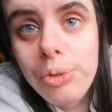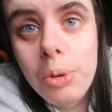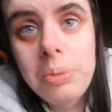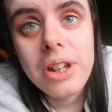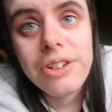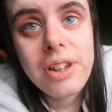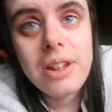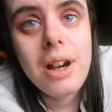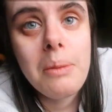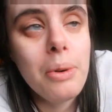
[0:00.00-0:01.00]
if Ruby had
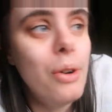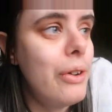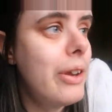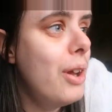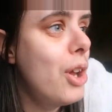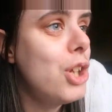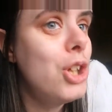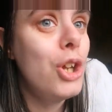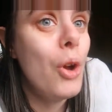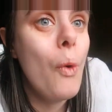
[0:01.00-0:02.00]
seen that bird,
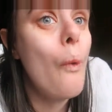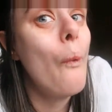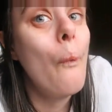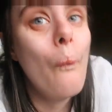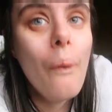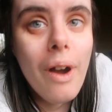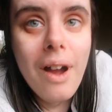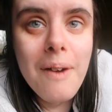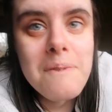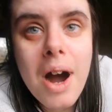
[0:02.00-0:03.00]
yo,
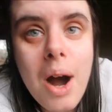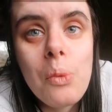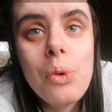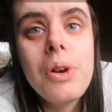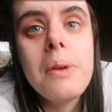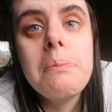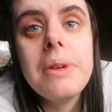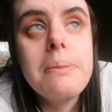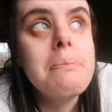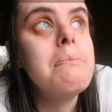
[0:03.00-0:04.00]
that would have
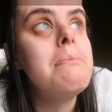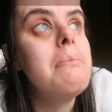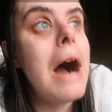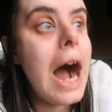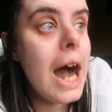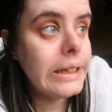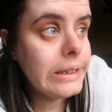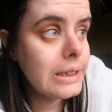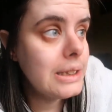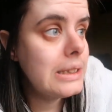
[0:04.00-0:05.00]
been
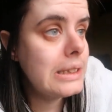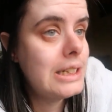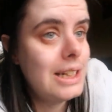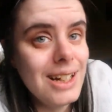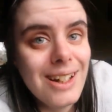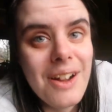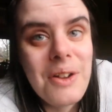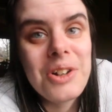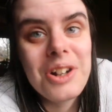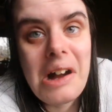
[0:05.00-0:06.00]
bad.
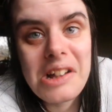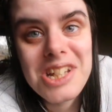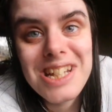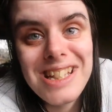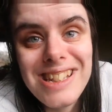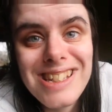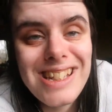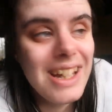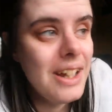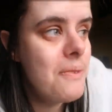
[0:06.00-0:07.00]
I'm glad she didn't
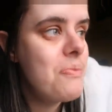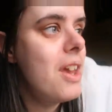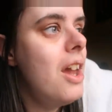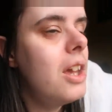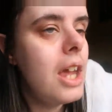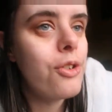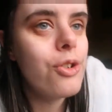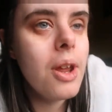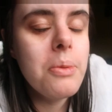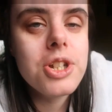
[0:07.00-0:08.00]
see it.
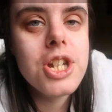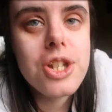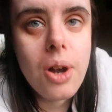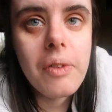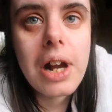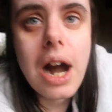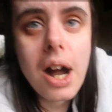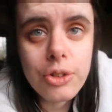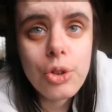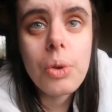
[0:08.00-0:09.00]
Yesterday when she saw the
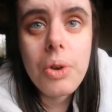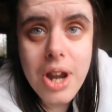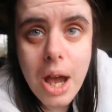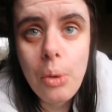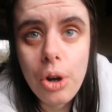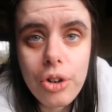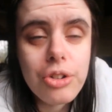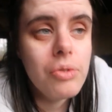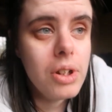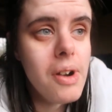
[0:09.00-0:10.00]
cat, it took her an hour
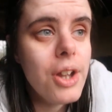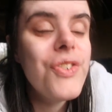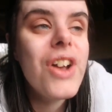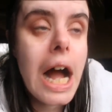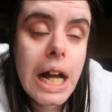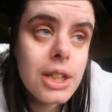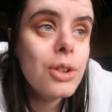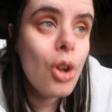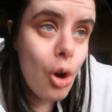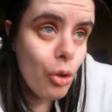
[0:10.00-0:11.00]
to realise the cat
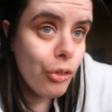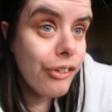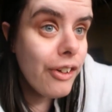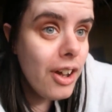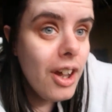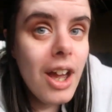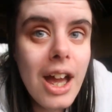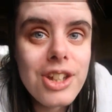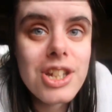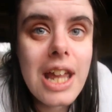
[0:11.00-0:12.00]
had gone.
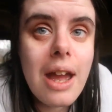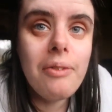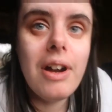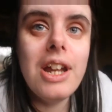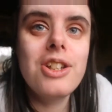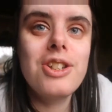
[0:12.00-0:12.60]
And she kept like